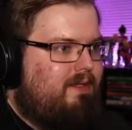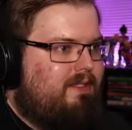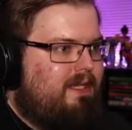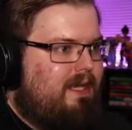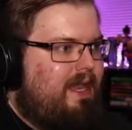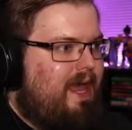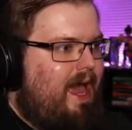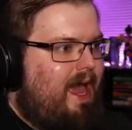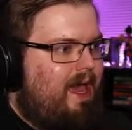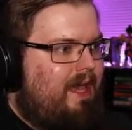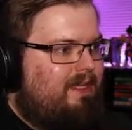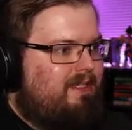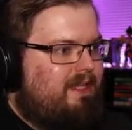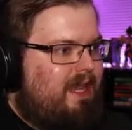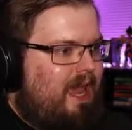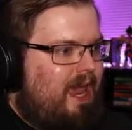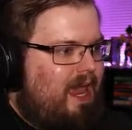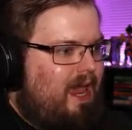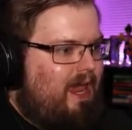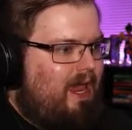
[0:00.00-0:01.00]
It has
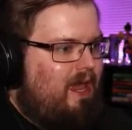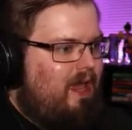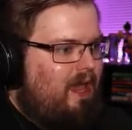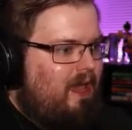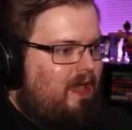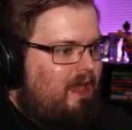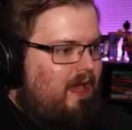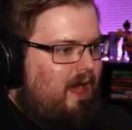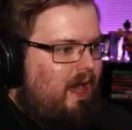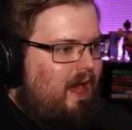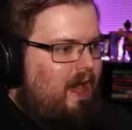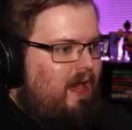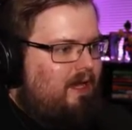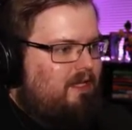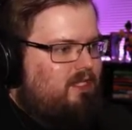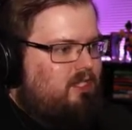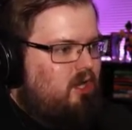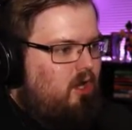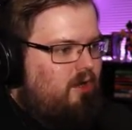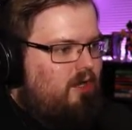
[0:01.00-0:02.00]
a
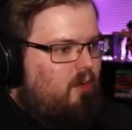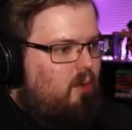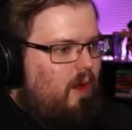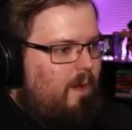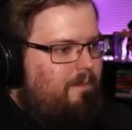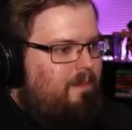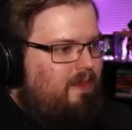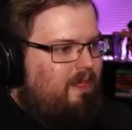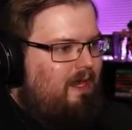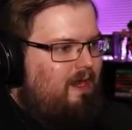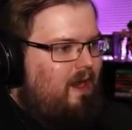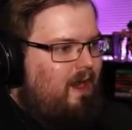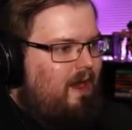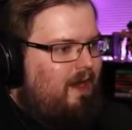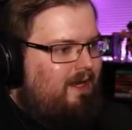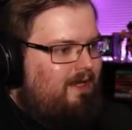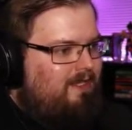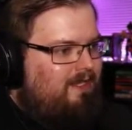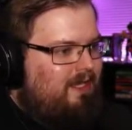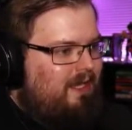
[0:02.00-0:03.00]
starting weapon that
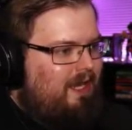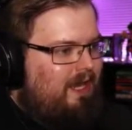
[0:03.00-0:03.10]
honestly